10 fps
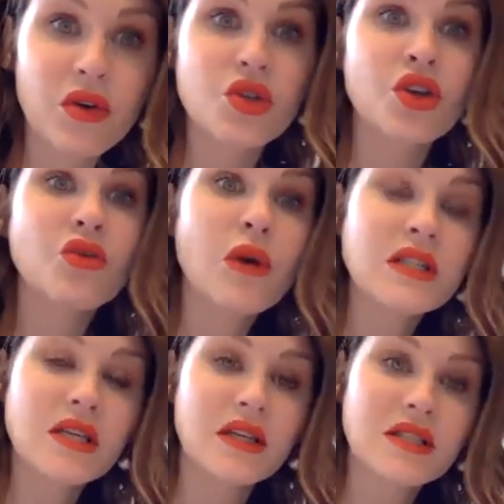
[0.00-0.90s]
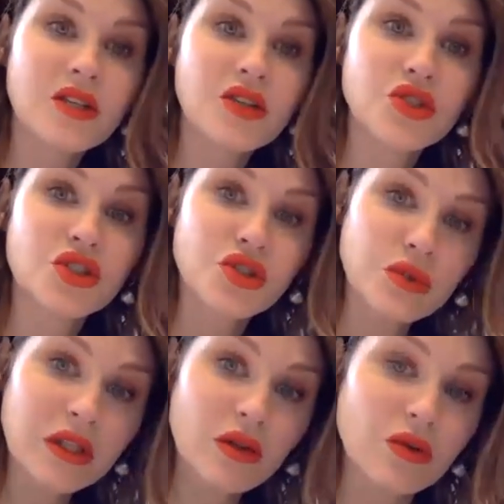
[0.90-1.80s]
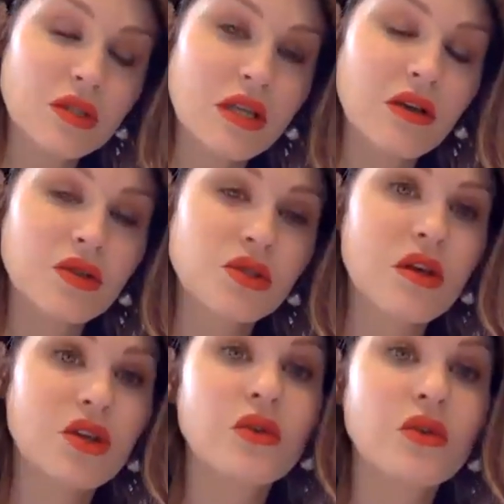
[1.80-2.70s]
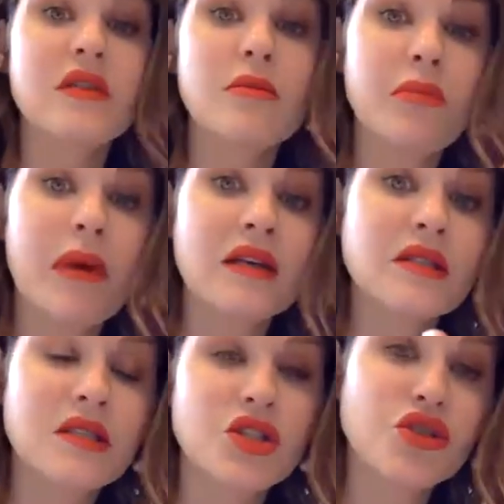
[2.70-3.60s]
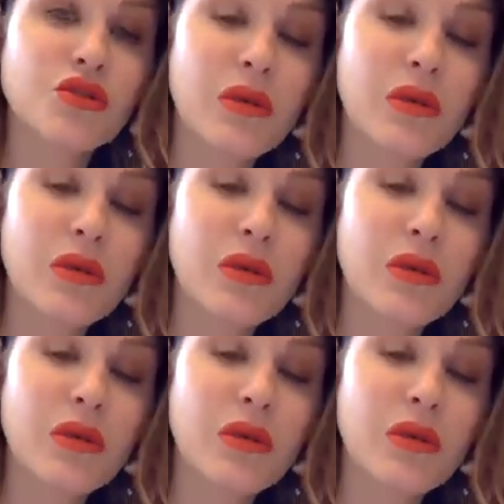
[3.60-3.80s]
So you want to continue to treat those cells so that you get the best tissue